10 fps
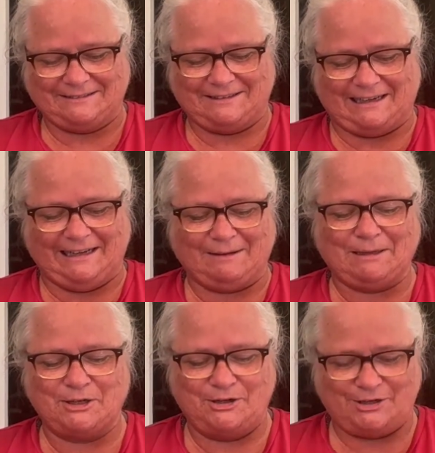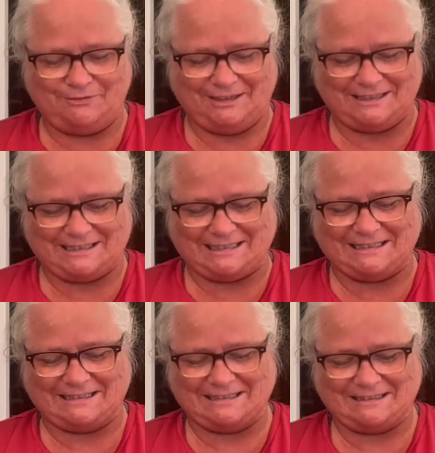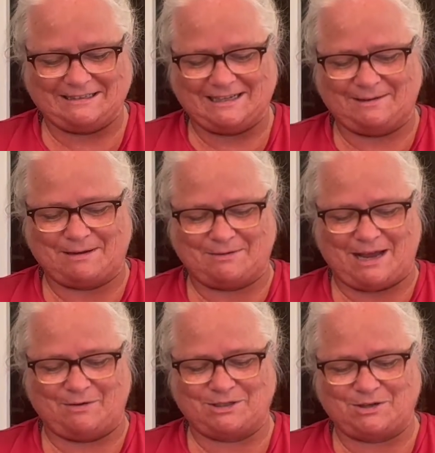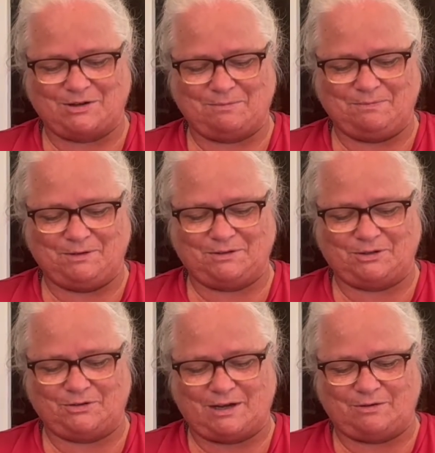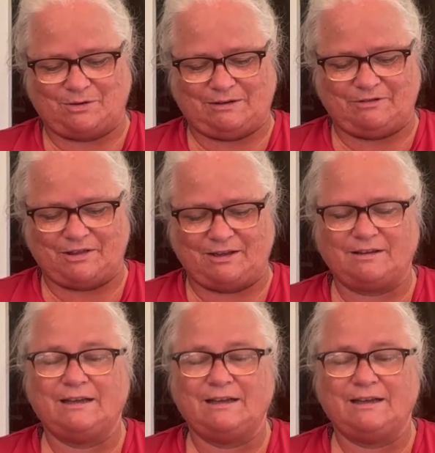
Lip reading: A little bit nervous about how it's going to turn out or everything,